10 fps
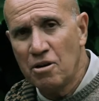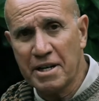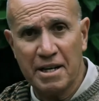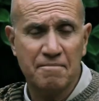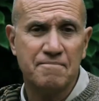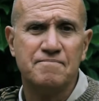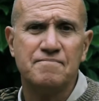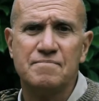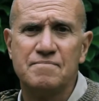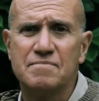okay,
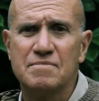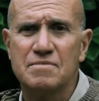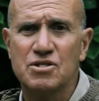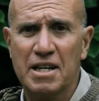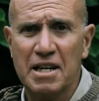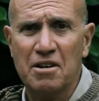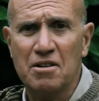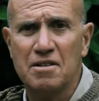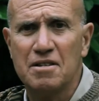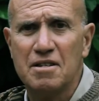shall I carry on?
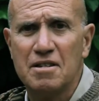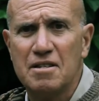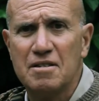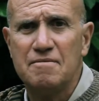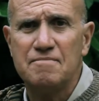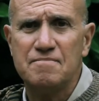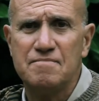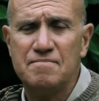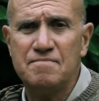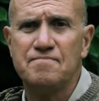Uh, you were
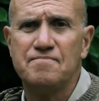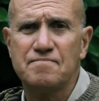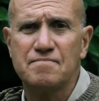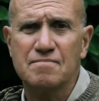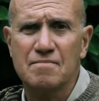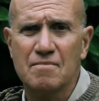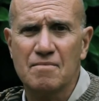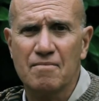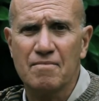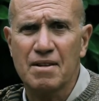talking about uh,
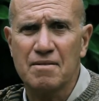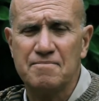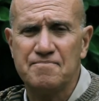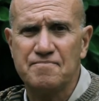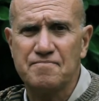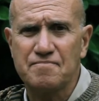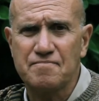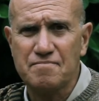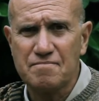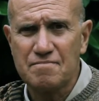how, how, the
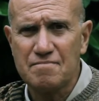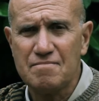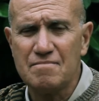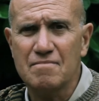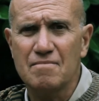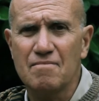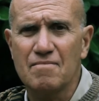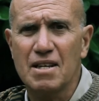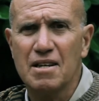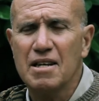study of ancient. Uh,
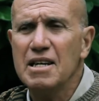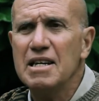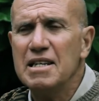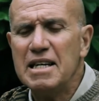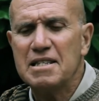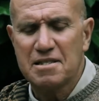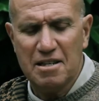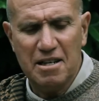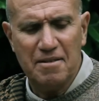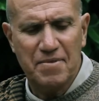yes,
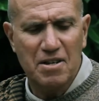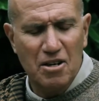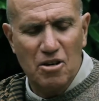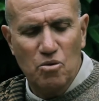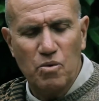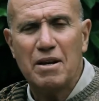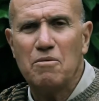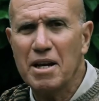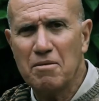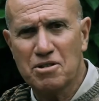uh, well,
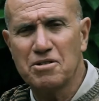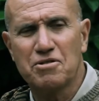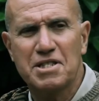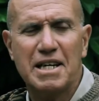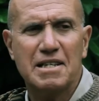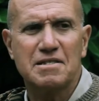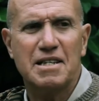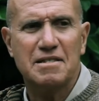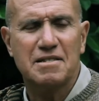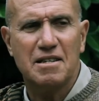what I was going to say is
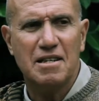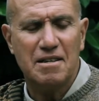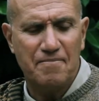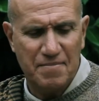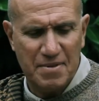that um,